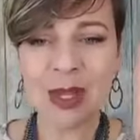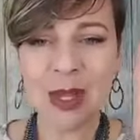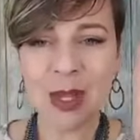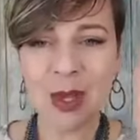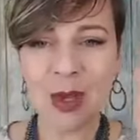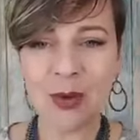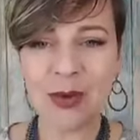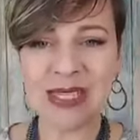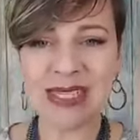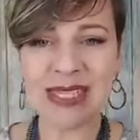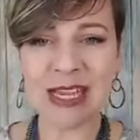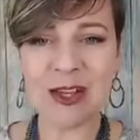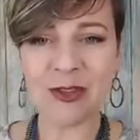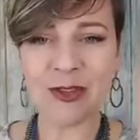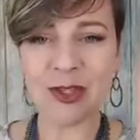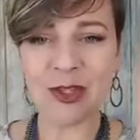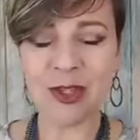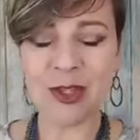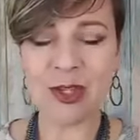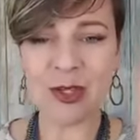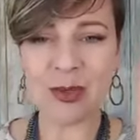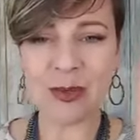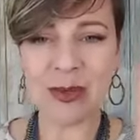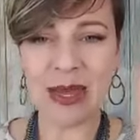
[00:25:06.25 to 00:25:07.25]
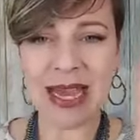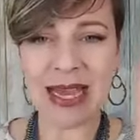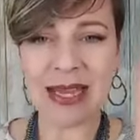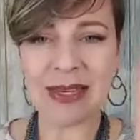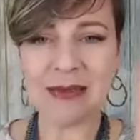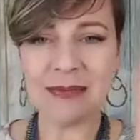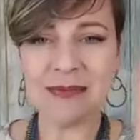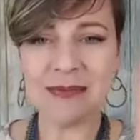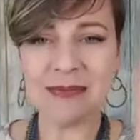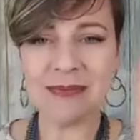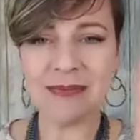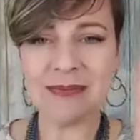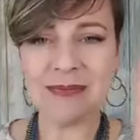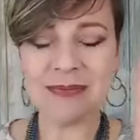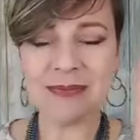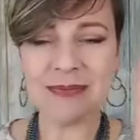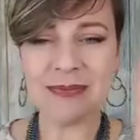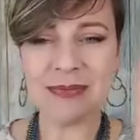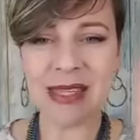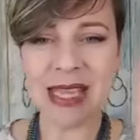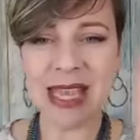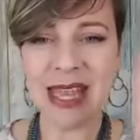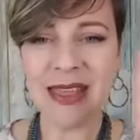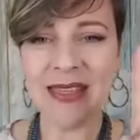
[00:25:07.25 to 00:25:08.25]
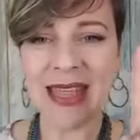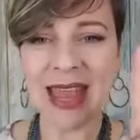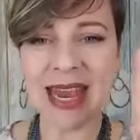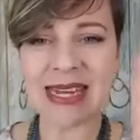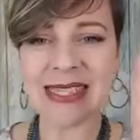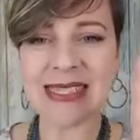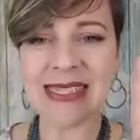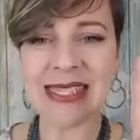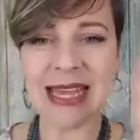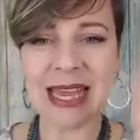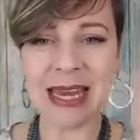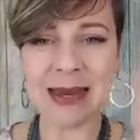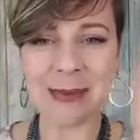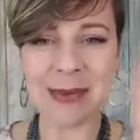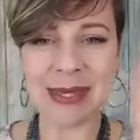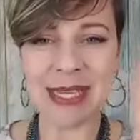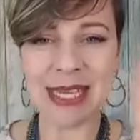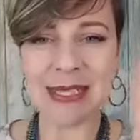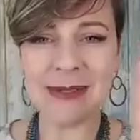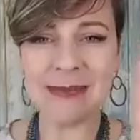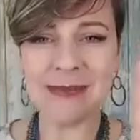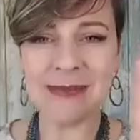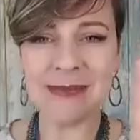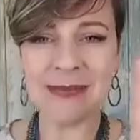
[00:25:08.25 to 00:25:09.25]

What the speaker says: who is out to do that, and that is the enemy.